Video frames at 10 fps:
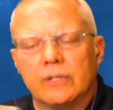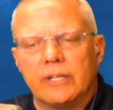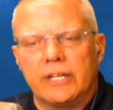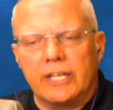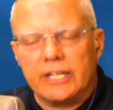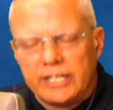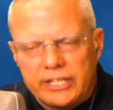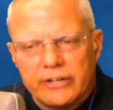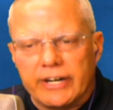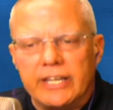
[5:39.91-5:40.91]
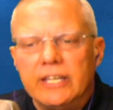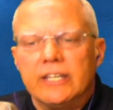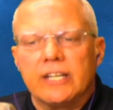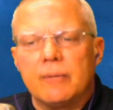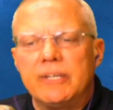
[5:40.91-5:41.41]
in, in a hearing,
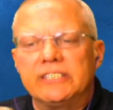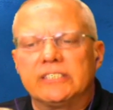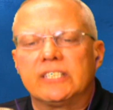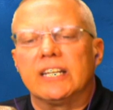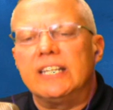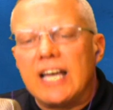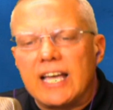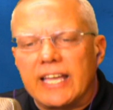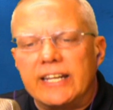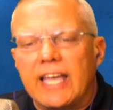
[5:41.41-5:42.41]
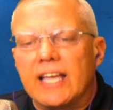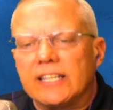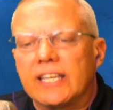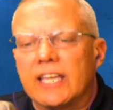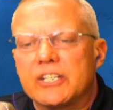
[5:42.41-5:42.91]
Cummings denied
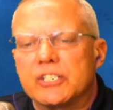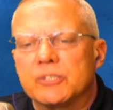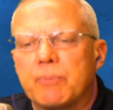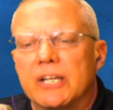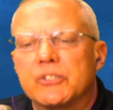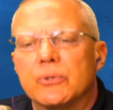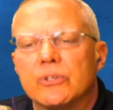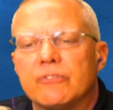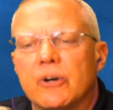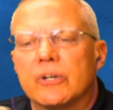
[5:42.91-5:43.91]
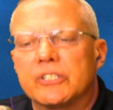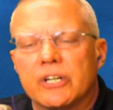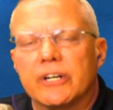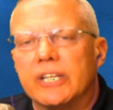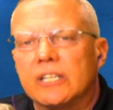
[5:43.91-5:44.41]
allegations by True the Vote
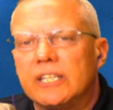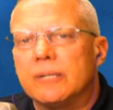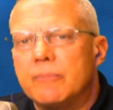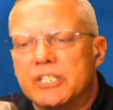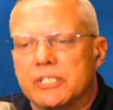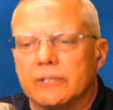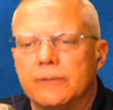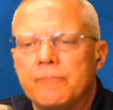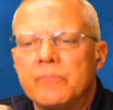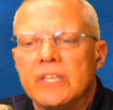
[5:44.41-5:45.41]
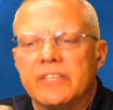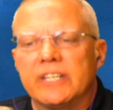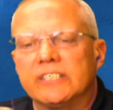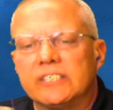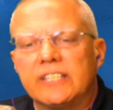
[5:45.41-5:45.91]
attorney Cleta Mitchell that
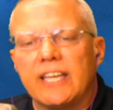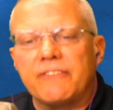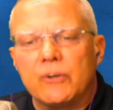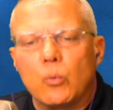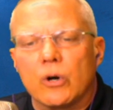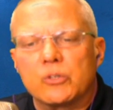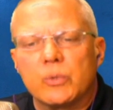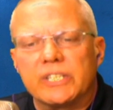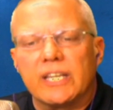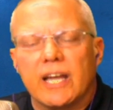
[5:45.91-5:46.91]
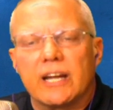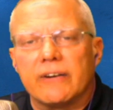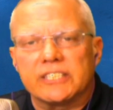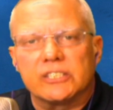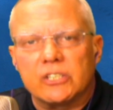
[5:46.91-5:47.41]
his staff had worked with the I R
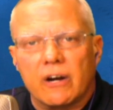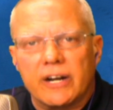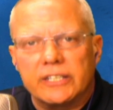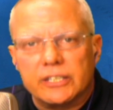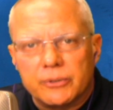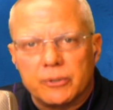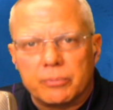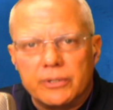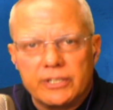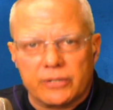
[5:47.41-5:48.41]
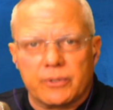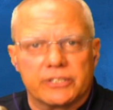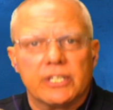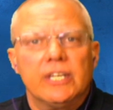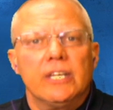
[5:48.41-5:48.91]
S in targeting the group. In other
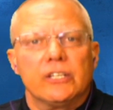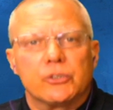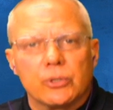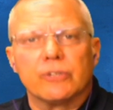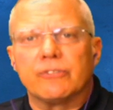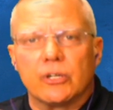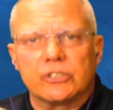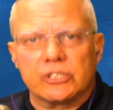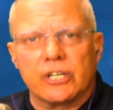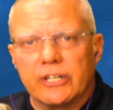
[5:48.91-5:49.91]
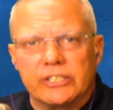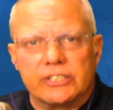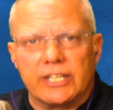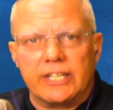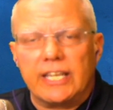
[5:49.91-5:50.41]
words, True the Vote's attorney
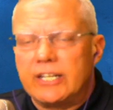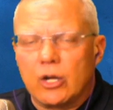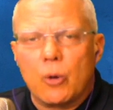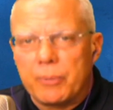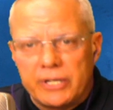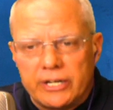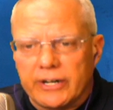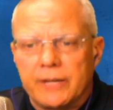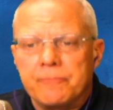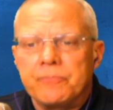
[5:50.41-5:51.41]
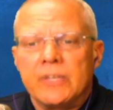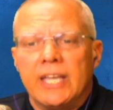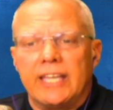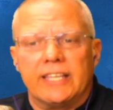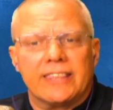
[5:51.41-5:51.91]
said in an open hearing,
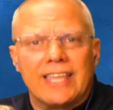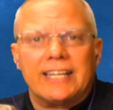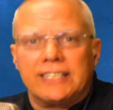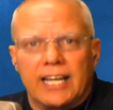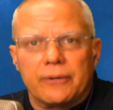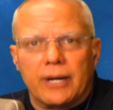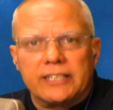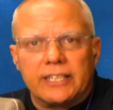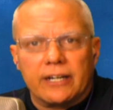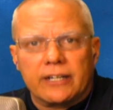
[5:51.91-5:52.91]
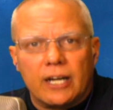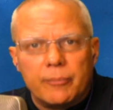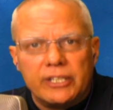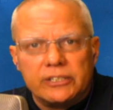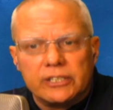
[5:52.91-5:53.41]
hey, that guy right there,
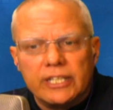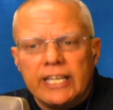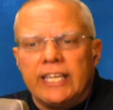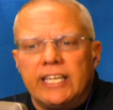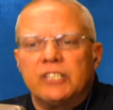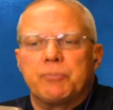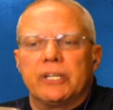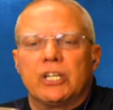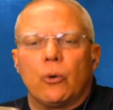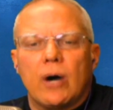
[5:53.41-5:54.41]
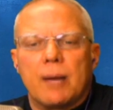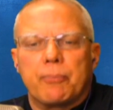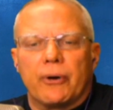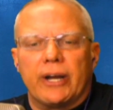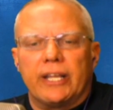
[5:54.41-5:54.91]
Cummings, he's been
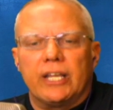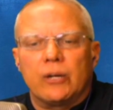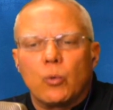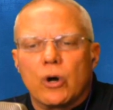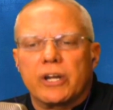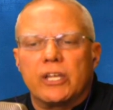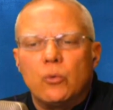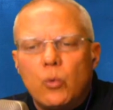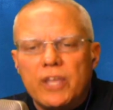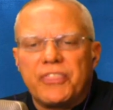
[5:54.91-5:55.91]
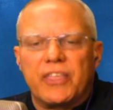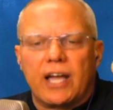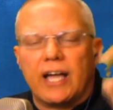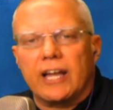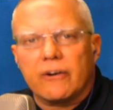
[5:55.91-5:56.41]
cooperating and working with the
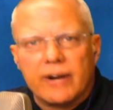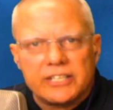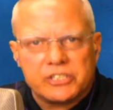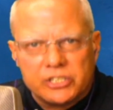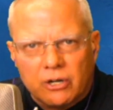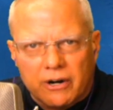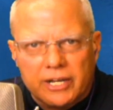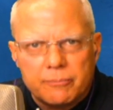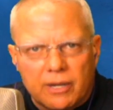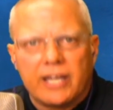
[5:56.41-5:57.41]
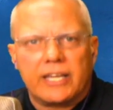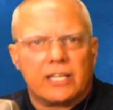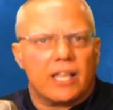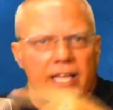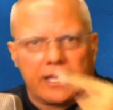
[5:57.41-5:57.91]
I R S to target my
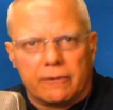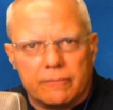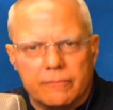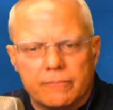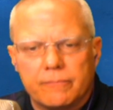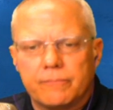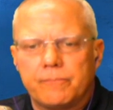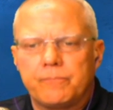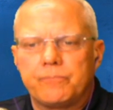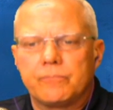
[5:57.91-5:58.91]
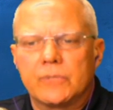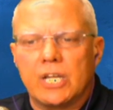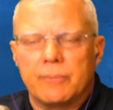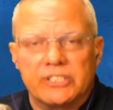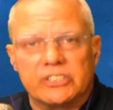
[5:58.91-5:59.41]
client.
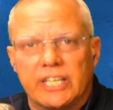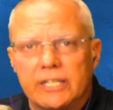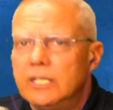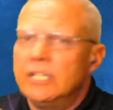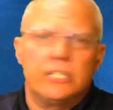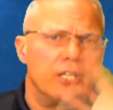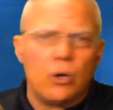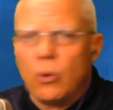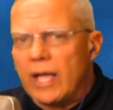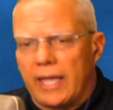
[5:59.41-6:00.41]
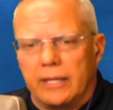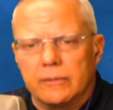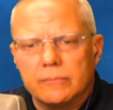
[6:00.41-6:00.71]
Cummings said, no way.